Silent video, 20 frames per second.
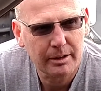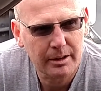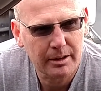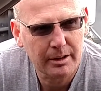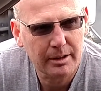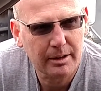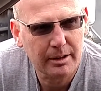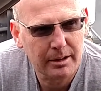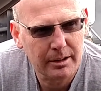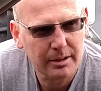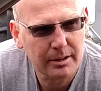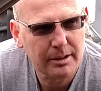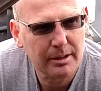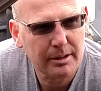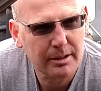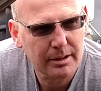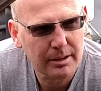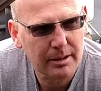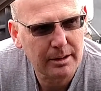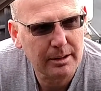barely
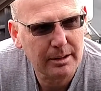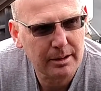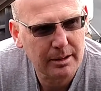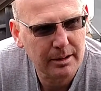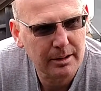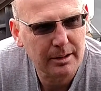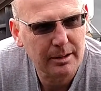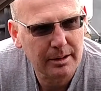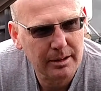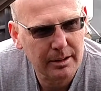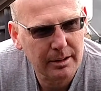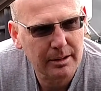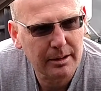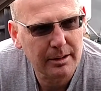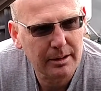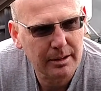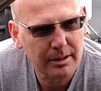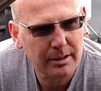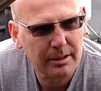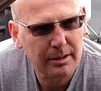remember both of my
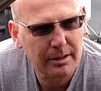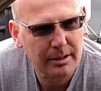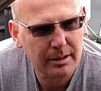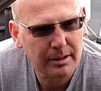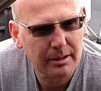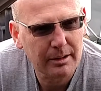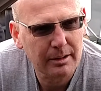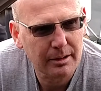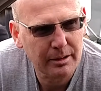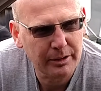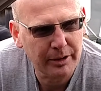grandparents.